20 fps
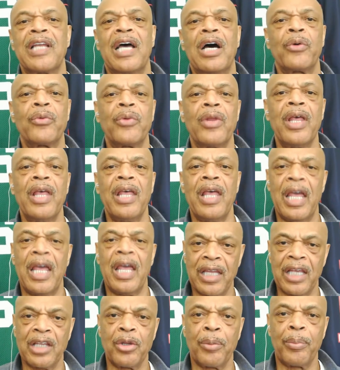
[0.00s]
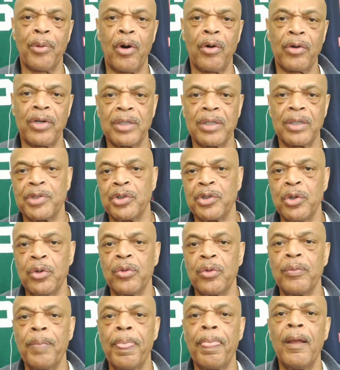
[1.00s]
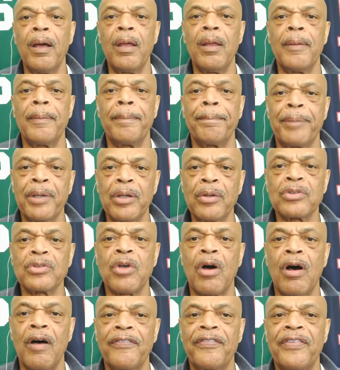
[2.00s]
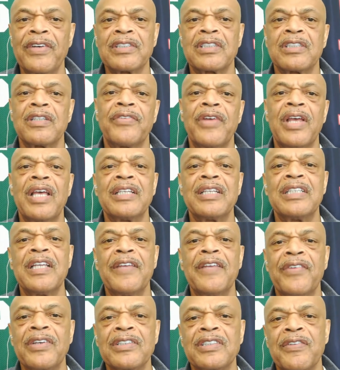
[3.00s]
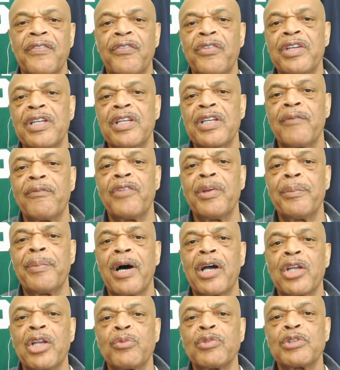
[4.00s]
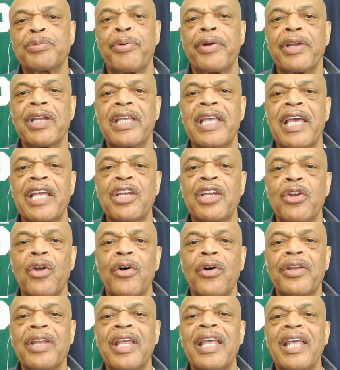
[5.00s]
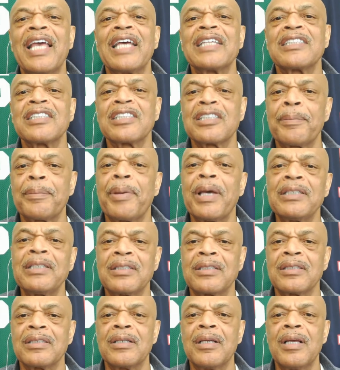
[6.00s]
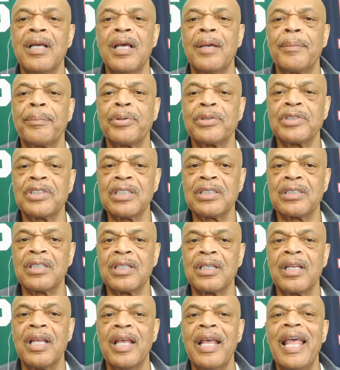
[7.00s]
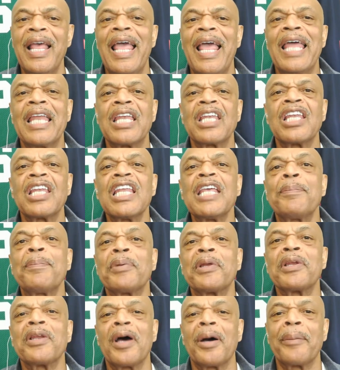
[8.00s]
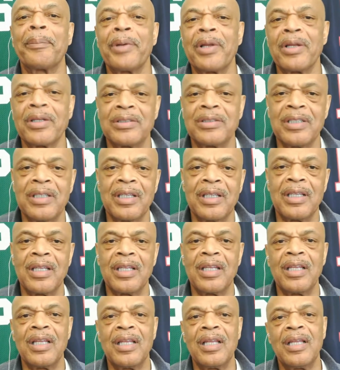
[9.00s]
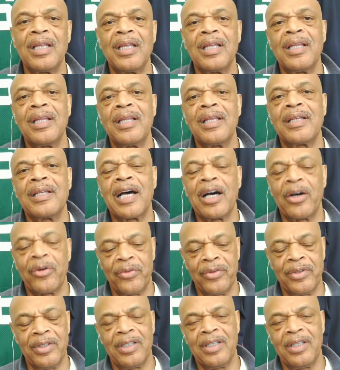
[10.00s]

out and letting the ball come to you, Bill's offensive and defensive rebounding was predicated on anticipation, position, and leaping ability. Now,